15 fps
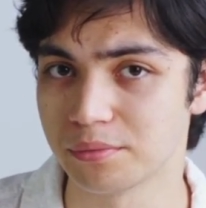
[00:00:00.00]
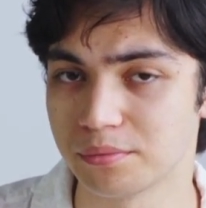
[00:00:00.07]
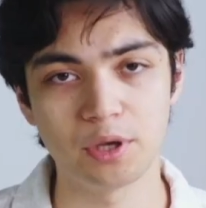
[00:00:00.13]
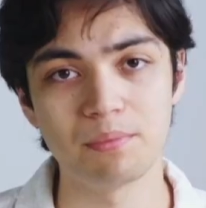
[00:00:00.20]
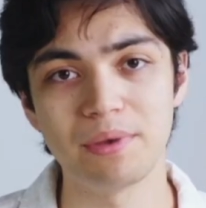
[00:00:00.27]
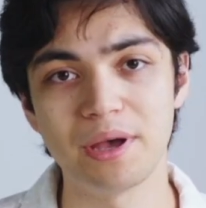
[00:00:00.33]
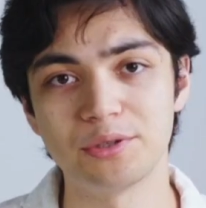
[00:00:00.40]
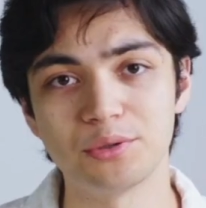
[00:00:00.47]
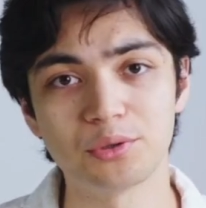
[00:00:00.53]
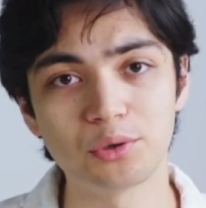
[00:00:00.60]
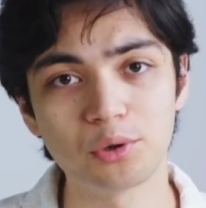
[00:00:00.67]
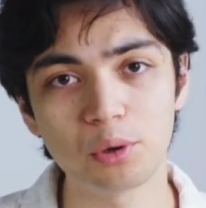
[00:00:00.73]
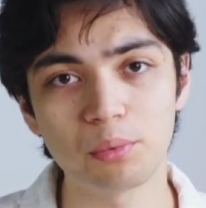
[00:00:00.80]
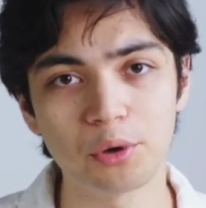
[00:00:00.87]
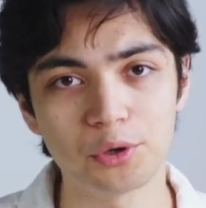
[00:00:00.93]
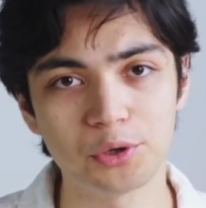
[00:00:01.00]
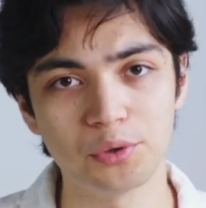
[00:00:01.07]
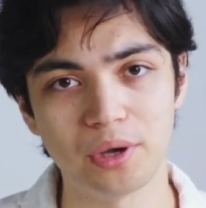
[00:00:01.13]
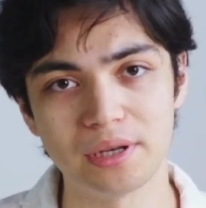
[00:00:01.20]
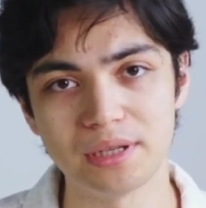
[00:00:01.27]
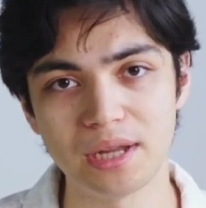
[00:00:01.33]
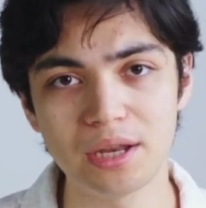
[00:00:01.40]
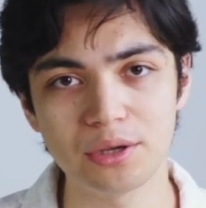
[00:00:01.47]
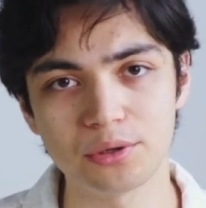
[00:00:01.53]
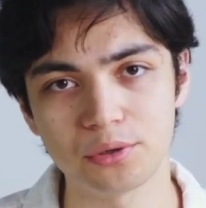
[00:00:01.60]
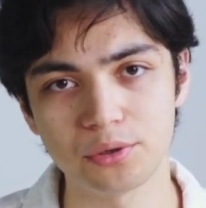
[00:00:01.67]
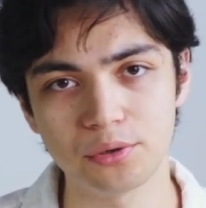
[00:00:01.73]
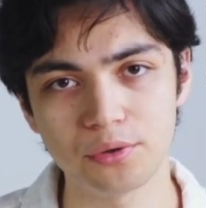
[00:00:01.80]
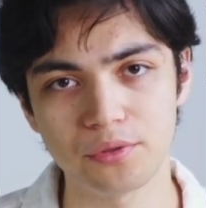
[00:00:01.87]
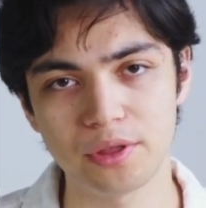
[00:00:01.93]
Compared to Kōboku and
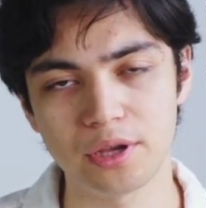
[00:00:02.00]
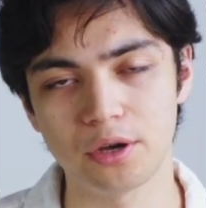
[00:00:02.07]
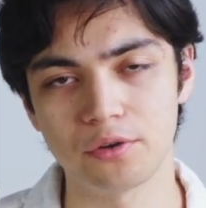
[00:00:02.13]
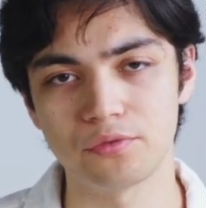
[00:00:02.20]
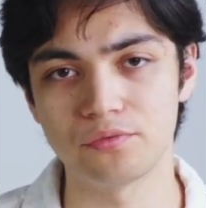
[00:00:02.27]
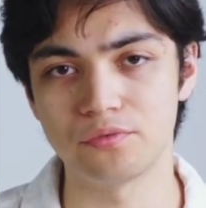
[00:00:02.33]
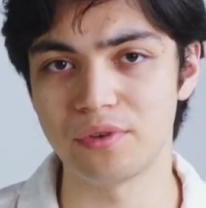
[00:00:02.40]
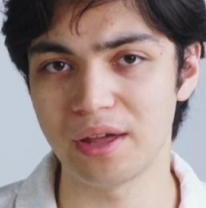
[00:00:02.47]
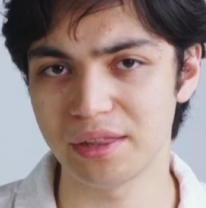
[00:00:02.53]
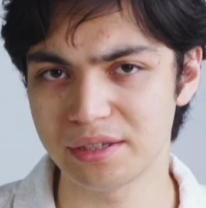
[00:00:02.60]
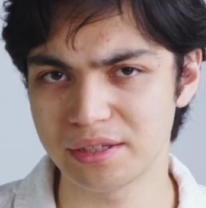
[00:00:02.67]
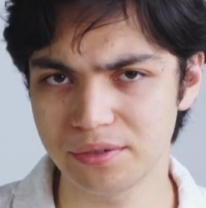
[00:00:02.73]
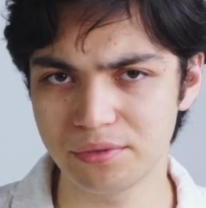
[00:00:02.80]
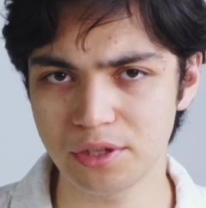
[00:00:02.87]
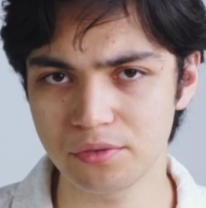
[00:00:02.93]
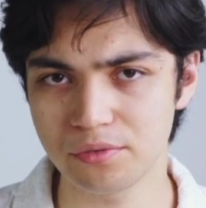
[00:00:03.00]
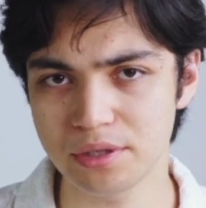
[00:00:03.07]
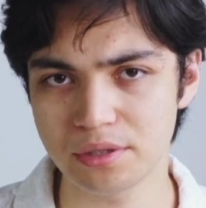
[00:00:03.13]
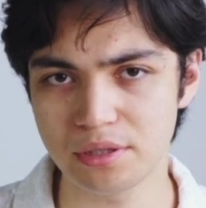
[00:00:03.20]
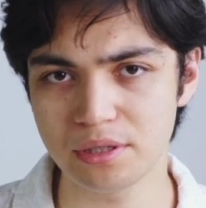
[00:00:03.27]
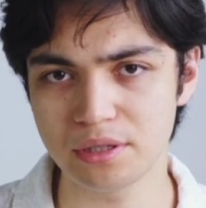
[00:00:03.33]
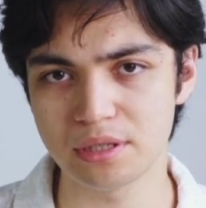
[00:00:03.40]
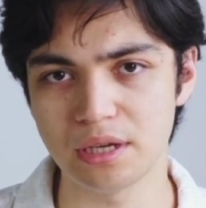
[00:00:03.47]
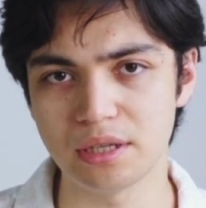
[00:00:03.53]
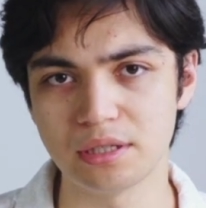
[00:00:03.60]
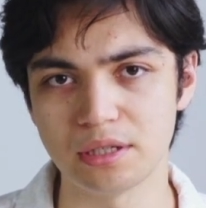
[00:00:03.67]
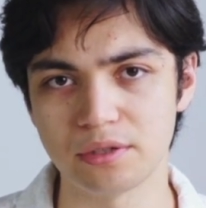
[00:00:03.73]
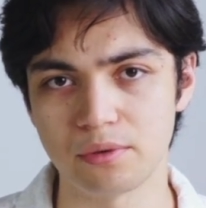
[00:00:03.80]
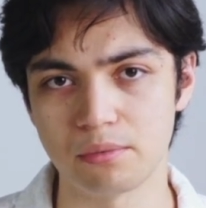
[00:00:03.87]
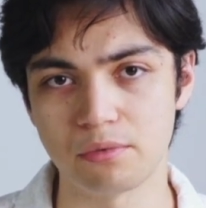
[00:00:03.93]
Nerikō, they are relatively recent,
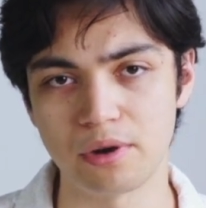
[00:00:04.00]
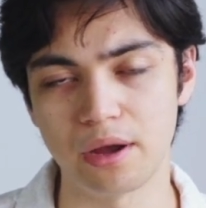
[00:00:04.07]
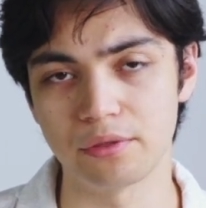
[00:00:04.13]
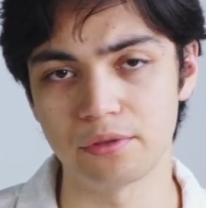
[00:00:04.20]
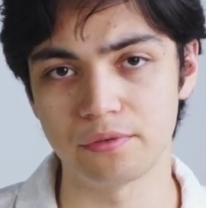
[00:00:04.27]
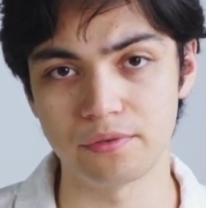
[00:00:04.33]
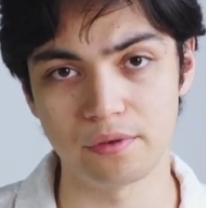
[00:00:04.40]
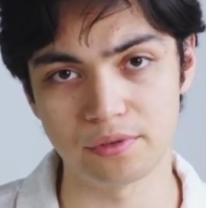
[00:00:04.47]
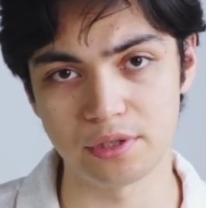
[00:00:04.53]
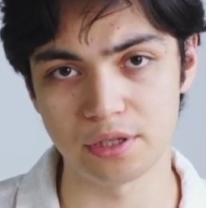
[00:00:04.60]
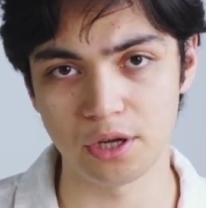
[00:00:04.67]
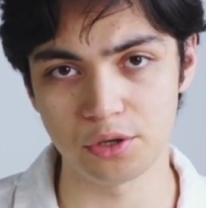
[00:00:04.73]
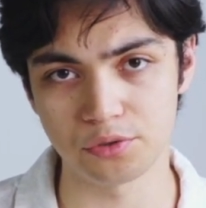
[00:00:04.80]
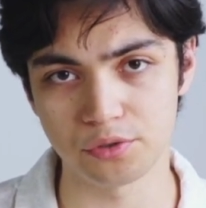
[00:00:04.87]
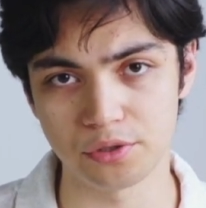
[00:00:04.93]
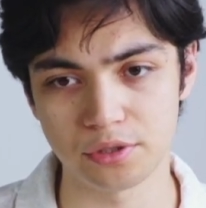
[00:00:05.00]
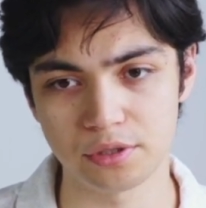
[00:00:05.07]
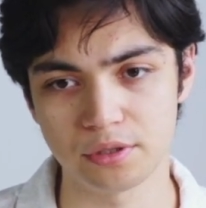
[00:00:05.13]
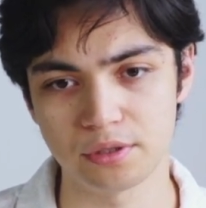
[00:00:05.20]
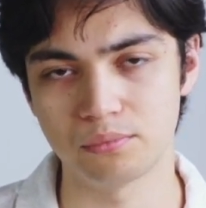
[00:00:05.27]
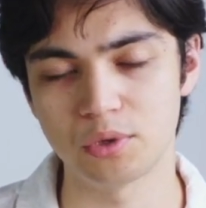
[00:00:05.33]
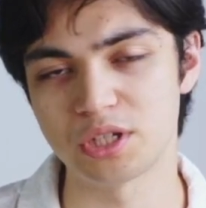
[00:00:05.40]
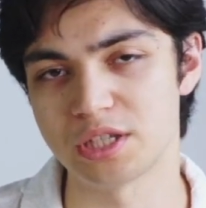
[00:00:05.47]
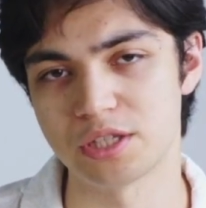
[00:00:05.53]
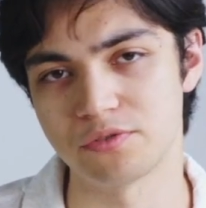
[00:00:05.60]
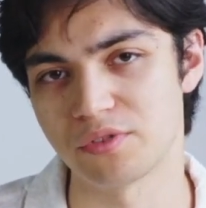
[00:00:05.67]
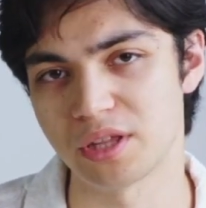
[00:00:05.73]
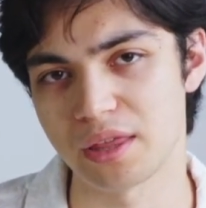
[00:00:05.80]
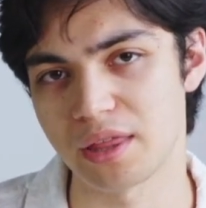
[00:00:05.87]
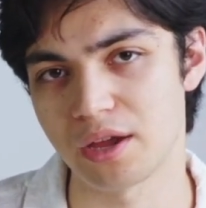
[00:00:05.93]
dating from around the 1500s, which isn't
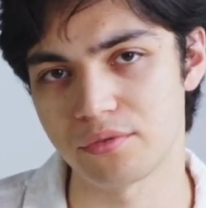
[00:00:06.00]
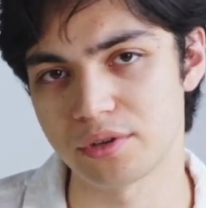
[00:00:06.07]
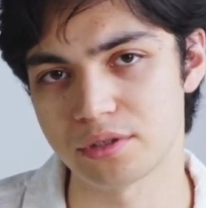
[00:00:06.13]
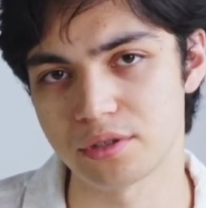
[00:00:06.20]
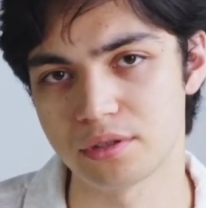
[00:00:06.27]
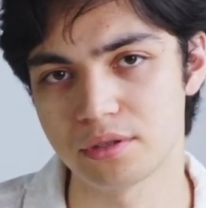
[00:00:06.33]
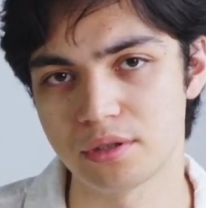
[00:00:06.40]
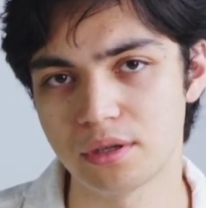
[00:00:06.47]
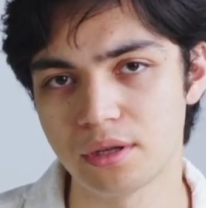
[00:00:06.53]
really that recent.